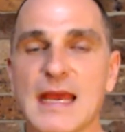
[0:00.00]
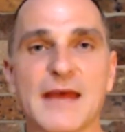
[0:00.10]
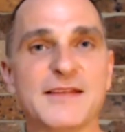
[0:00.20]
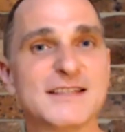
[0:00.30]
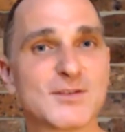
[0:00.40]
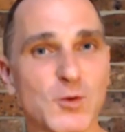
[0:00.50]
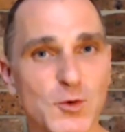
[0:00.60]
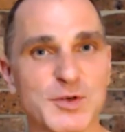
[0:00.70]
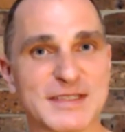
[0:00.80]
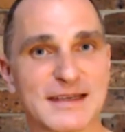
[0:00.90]
And this is
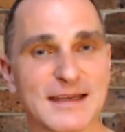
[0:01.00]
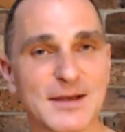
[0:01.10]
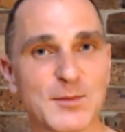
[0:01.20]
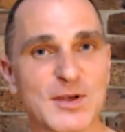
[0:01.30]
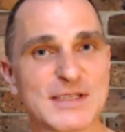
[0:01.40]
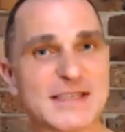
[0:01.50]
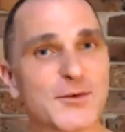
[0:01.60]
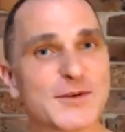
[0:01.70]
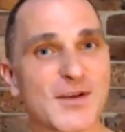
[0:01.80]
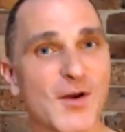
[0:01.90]
good, because if it
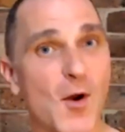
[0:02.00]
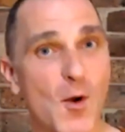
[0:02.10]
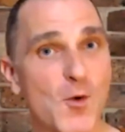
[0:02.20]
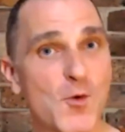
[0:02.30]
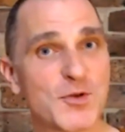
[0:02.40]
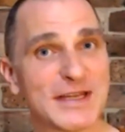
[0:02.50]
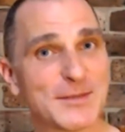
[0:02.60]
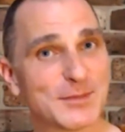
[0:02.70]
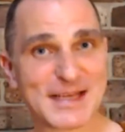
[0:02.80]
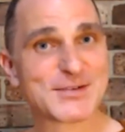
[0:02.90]
was only
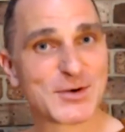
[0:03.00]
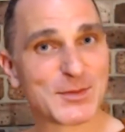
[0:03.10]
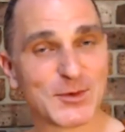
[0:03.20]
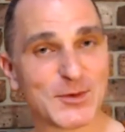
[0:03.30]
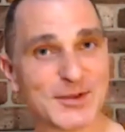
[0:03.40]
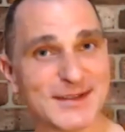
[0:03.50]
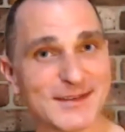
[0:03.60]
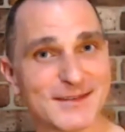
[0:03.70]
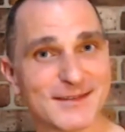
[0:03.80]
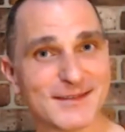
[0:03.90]
pleasurable,
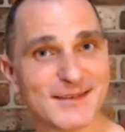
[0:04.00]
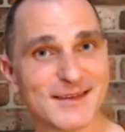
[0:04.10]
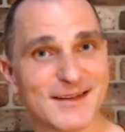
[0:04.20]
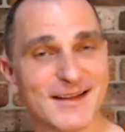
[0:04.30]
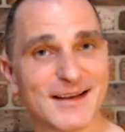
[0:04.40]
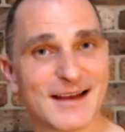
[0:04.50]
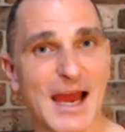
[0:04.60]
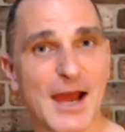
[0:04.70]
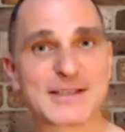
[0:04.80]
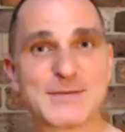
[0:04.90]

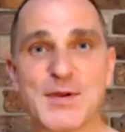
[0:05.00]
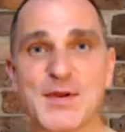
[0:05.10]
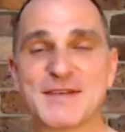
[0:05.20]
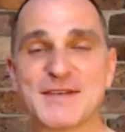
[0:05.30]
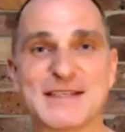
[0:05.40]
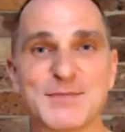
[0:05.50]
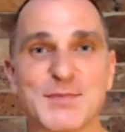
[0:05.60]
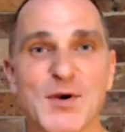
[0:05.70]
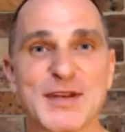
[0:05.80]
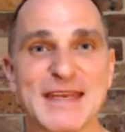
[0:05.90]
our experience of this
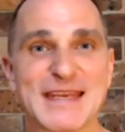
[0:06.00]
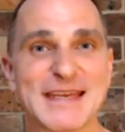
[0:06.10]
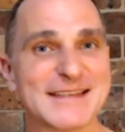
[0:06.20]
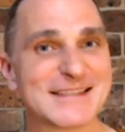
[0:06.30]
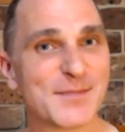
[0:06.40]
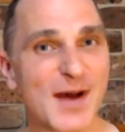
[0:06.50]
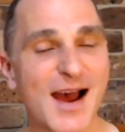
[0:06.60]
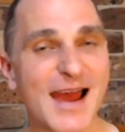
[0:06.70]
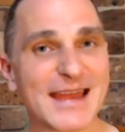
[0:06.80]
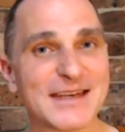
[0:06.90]
body and this
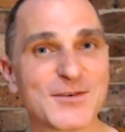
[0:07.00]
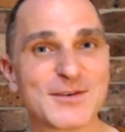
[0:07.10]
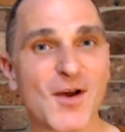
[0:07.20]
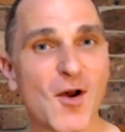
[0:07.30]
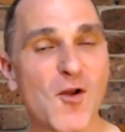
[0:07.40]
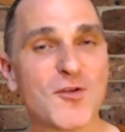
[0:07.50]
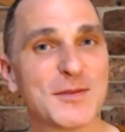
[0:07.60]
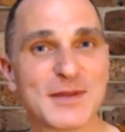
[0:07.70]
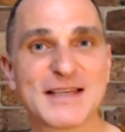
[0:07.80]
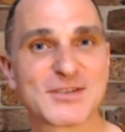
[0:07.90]
mind, if it was only
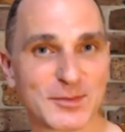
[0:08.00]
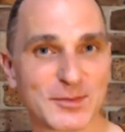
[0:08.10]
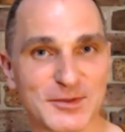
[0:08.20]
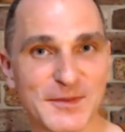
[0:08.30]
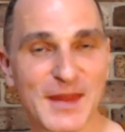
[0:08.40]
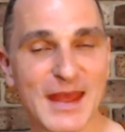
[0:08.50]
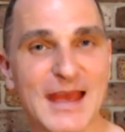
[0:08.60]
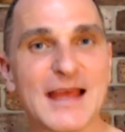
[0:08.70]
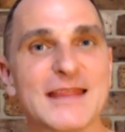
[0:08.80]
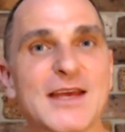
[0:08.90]
pleasurable,
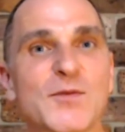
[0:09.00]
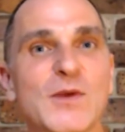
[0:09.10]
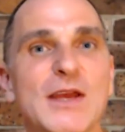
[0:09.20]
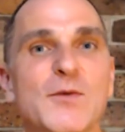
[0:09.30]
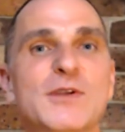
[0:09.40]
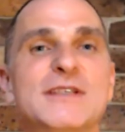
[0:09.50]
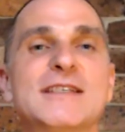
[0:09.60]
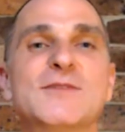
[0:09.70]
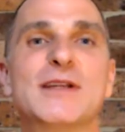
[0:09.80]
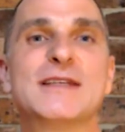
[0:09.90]
then we would
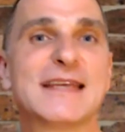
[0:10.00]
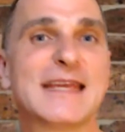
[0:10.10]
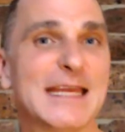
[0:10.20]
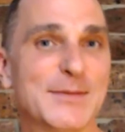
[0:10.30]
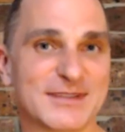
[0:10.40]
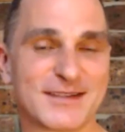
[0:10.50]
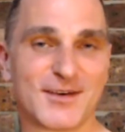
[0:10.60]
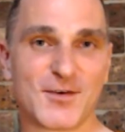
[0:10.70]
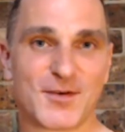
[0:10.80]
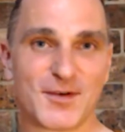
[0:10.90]
just want to keep it
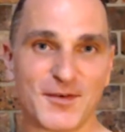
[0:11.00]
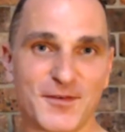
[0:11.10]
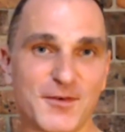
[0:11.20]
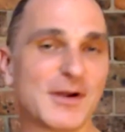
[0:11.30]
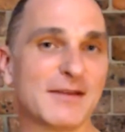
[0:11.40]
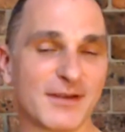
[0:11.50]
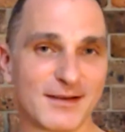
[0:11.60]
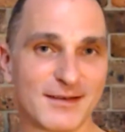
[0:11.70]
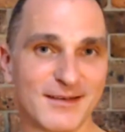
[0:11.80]
forever.